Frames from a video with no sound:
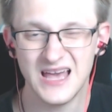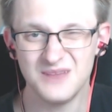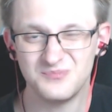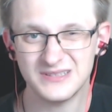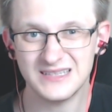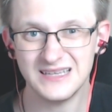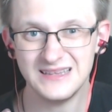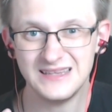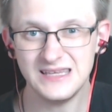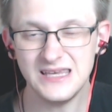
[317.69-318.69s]
But
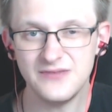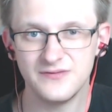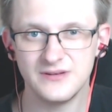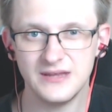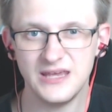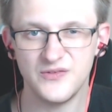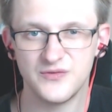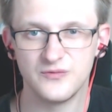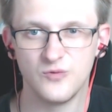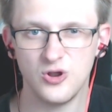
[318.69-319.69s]
even if
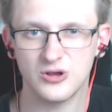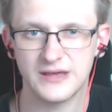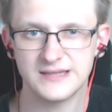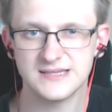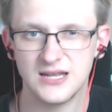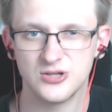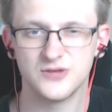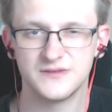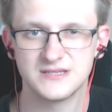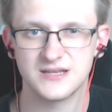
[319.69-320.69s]
Warlock gets a lot of
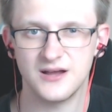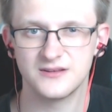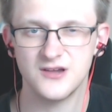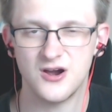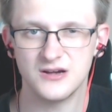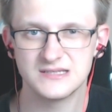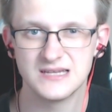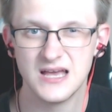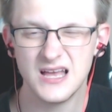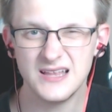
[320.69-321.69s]
discard cards,
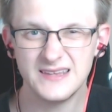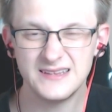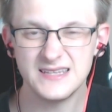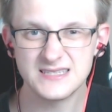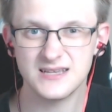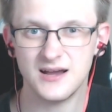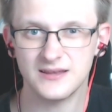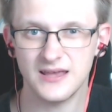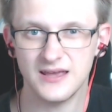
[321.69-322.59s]
the discard